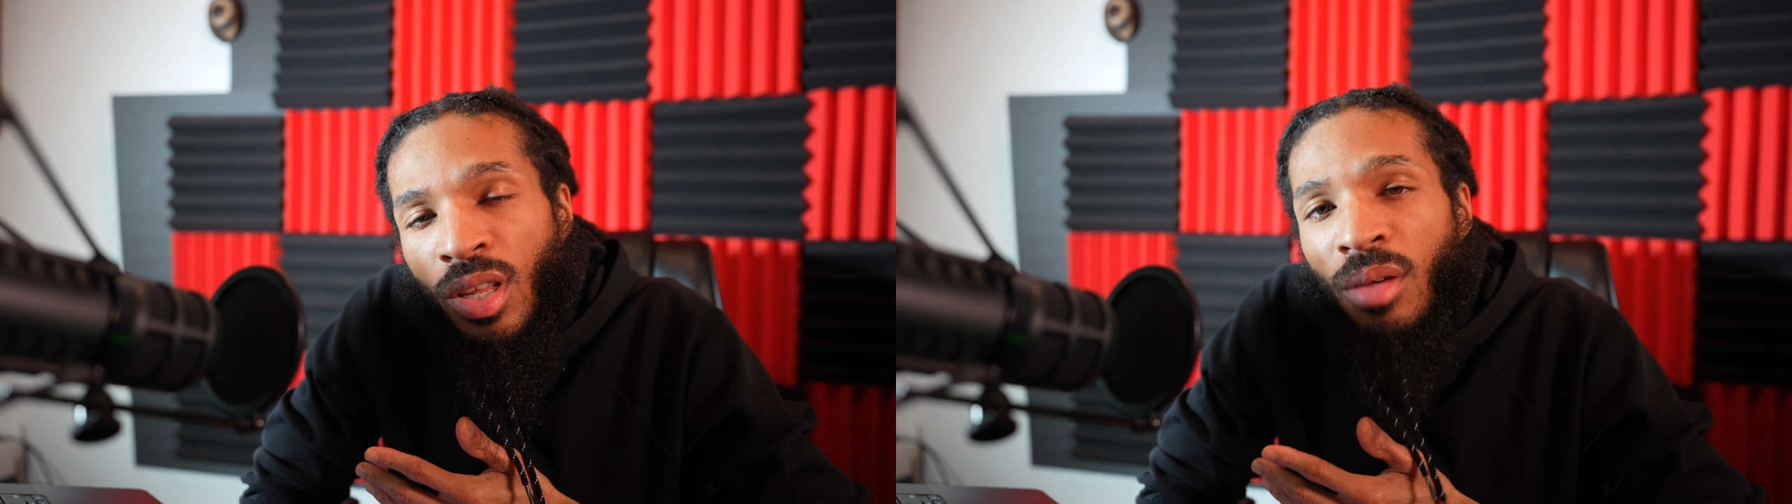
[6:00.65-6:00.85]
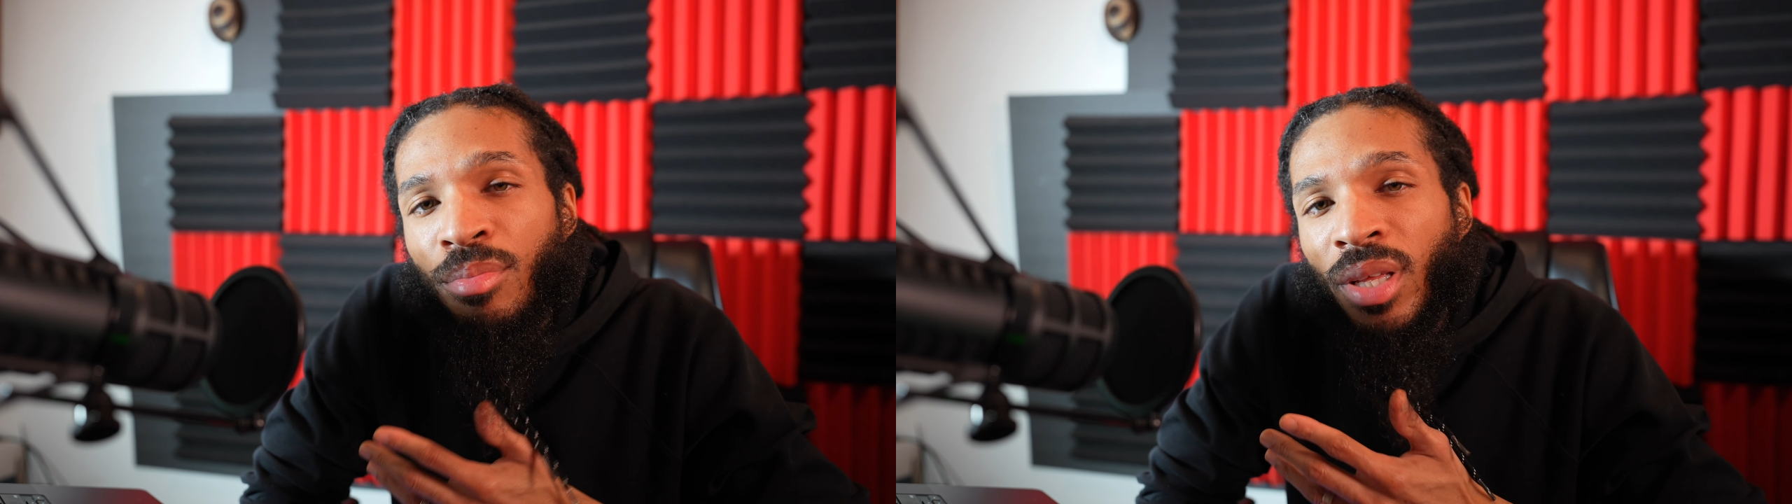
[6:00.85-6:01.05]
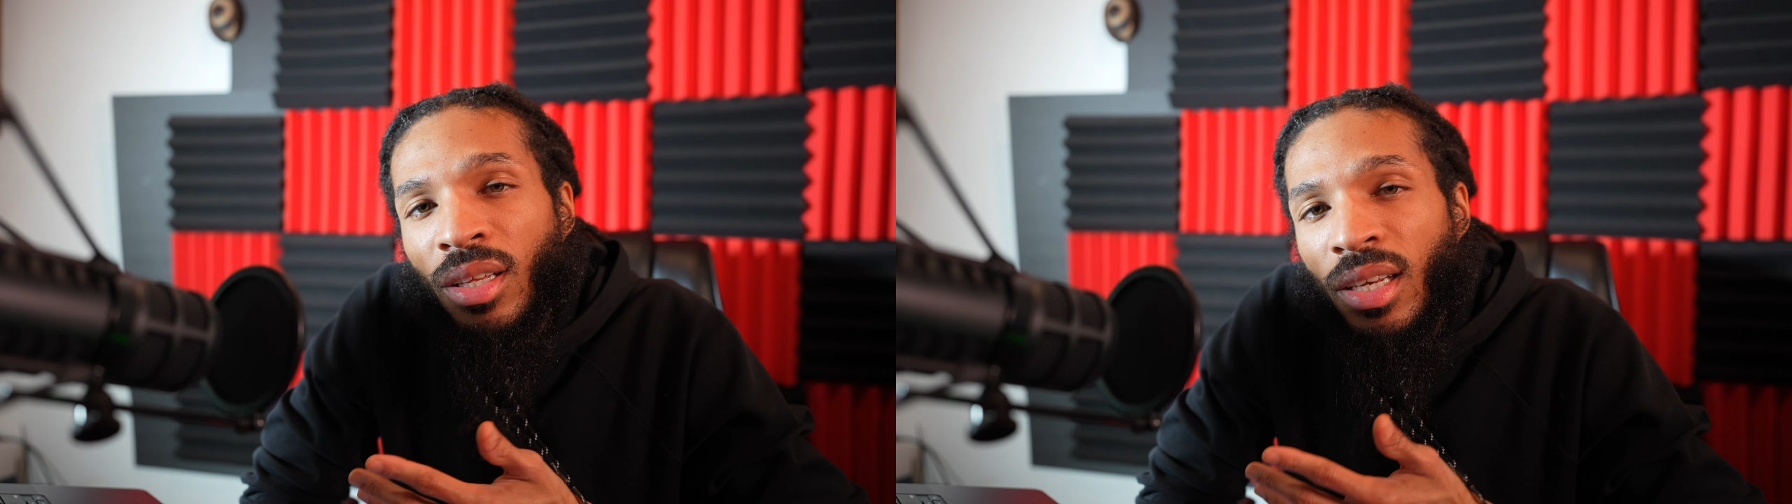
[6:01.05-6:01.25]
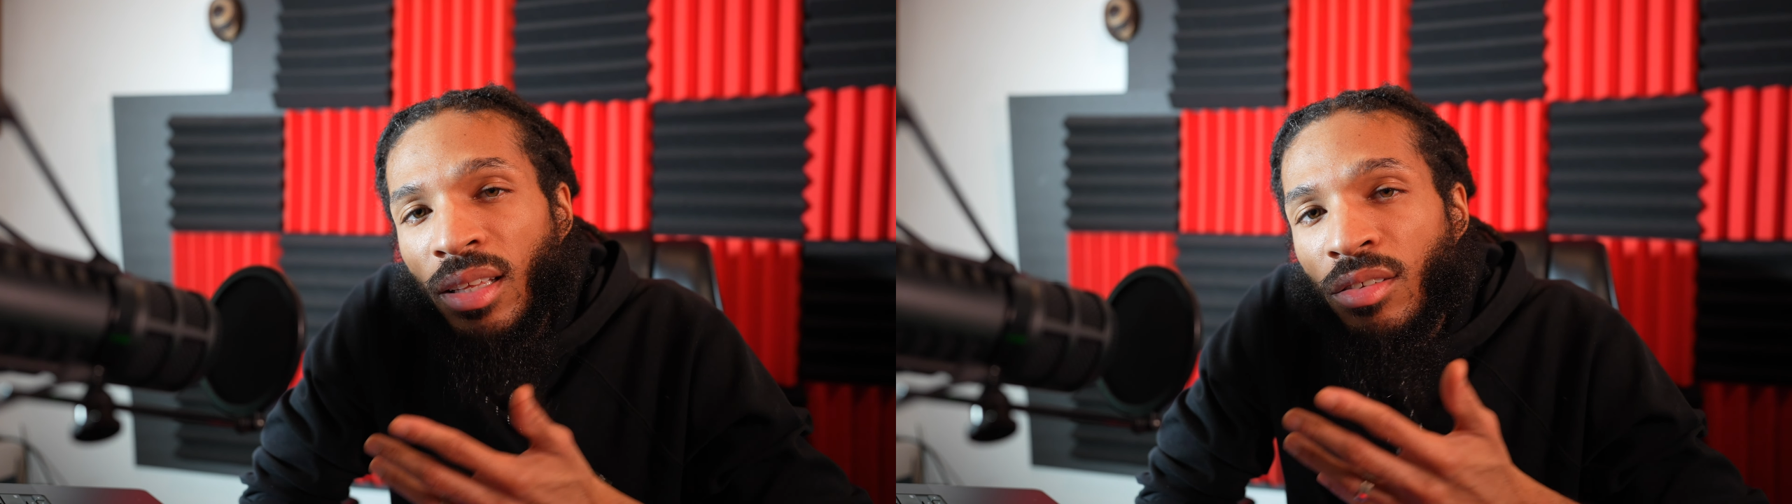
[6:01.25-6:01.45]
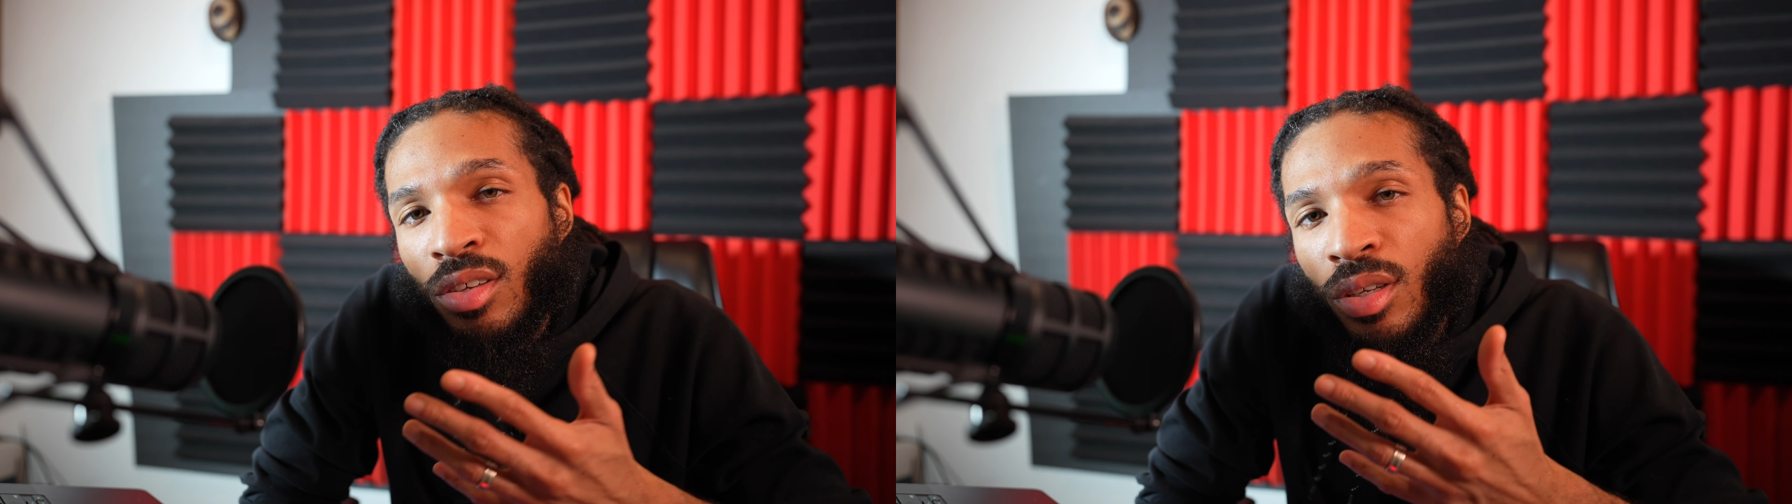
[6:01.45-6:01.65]
the
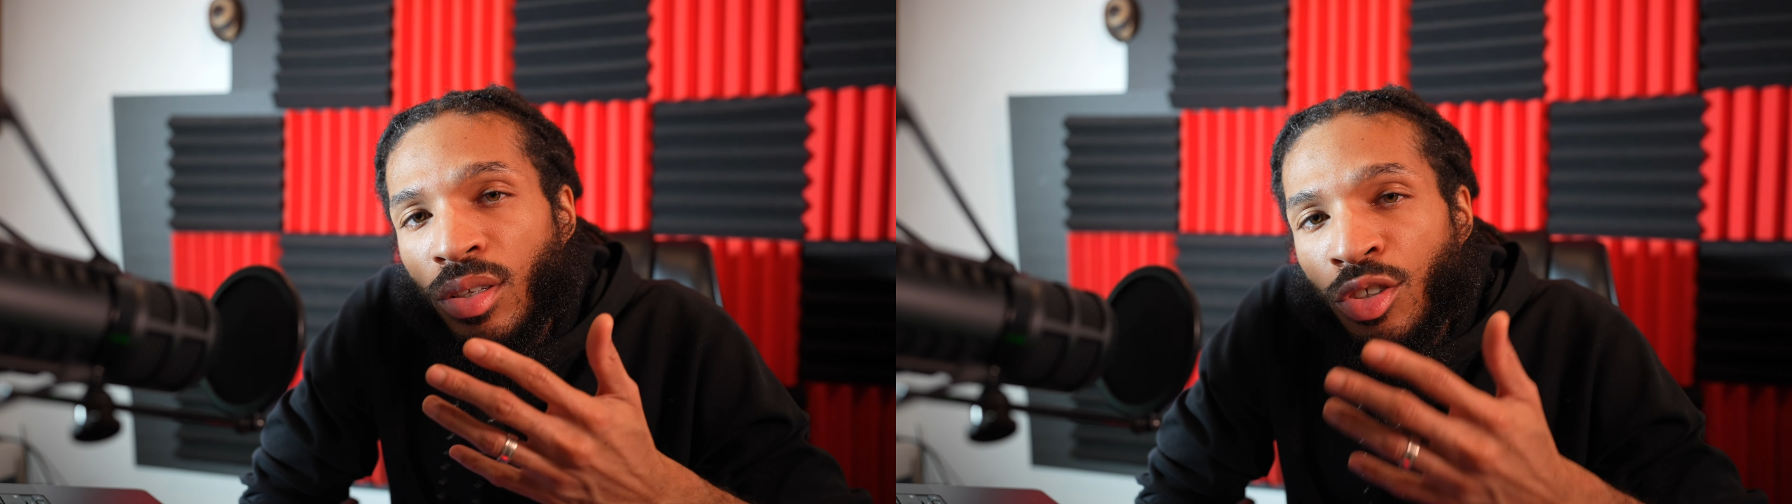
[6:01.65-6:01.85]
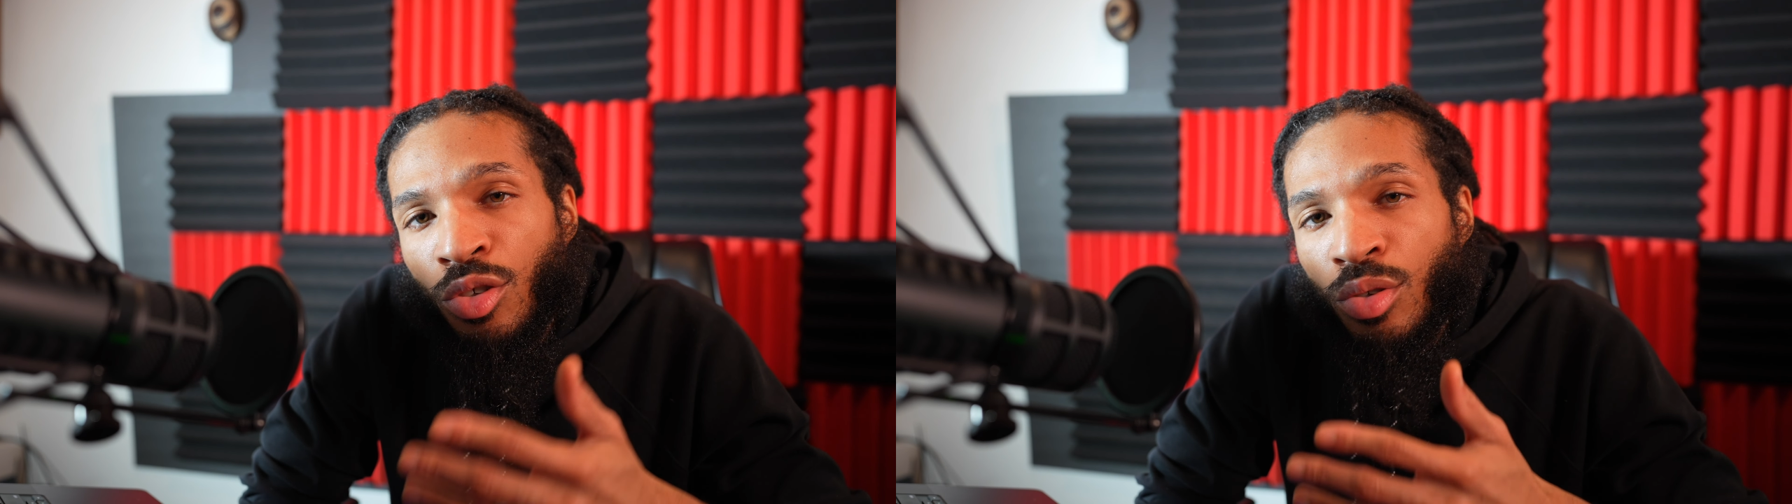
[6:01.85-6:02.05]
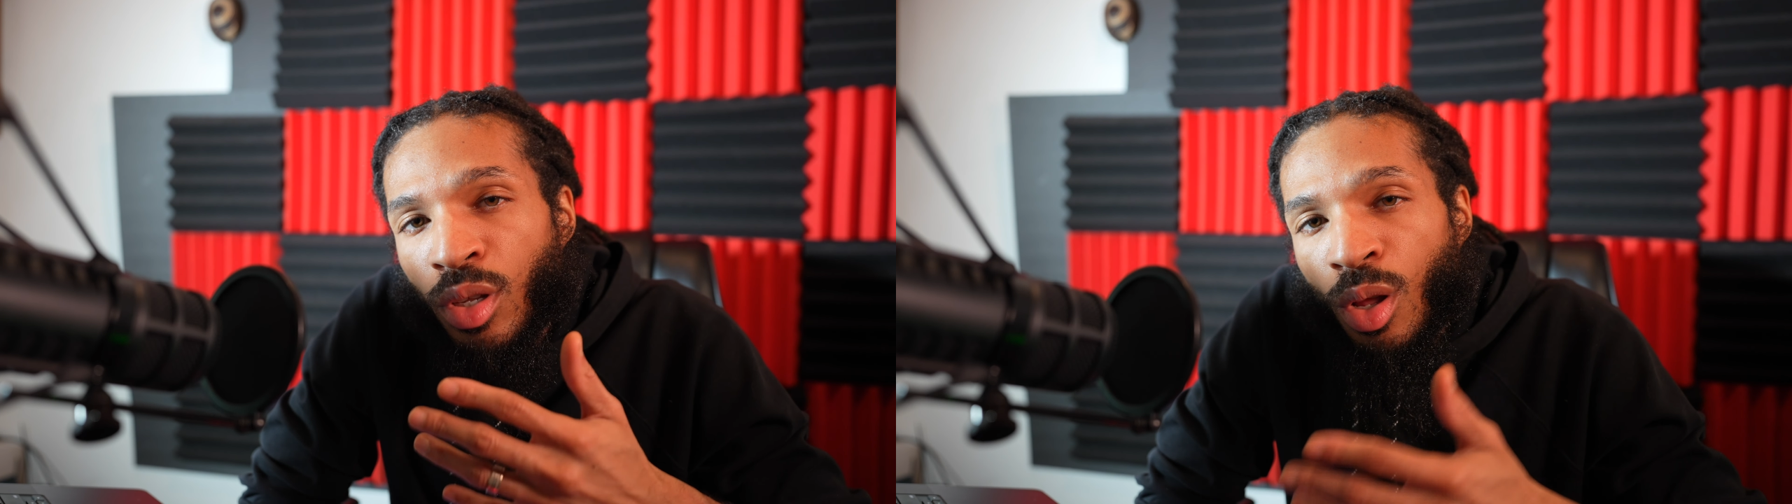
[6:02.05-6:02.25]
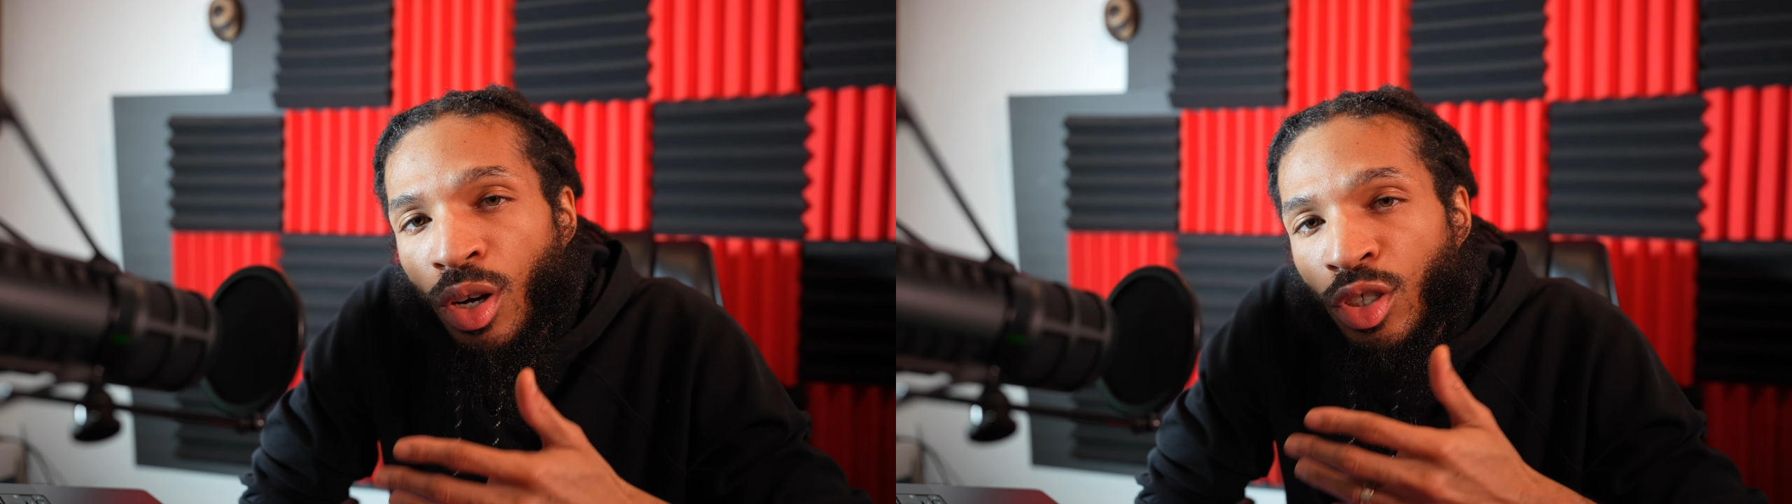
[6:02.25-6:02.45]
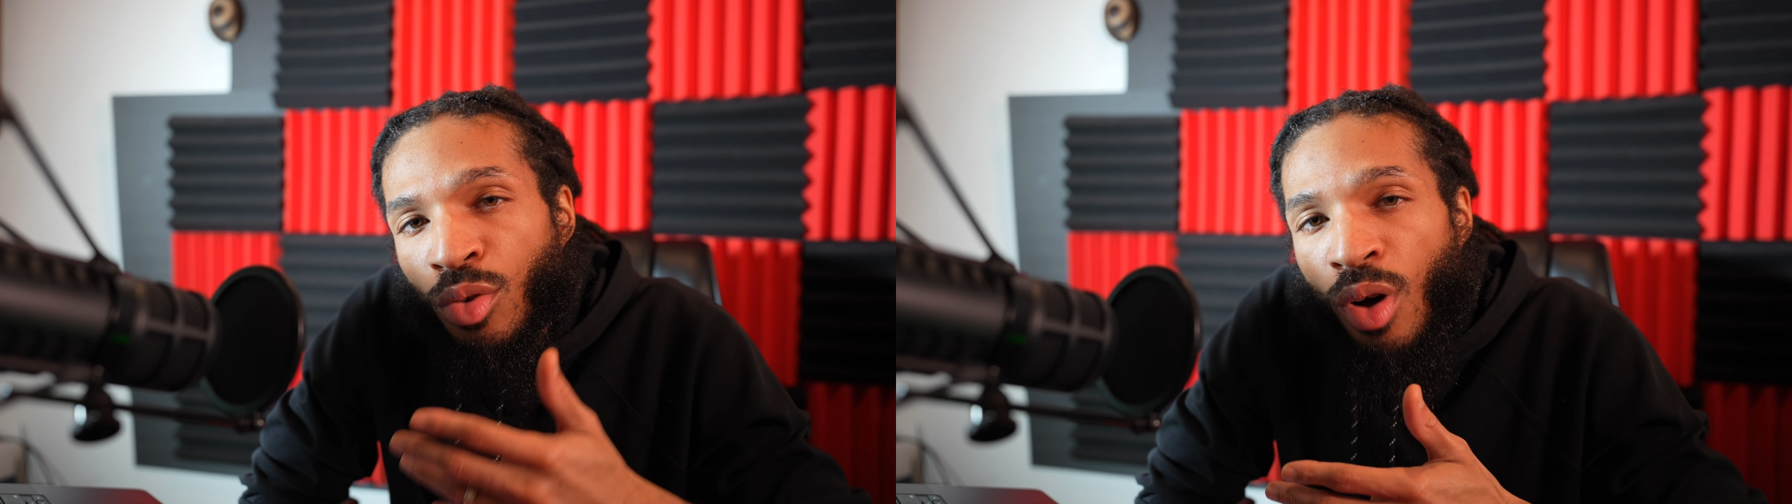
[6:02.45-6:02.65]
ability to juice large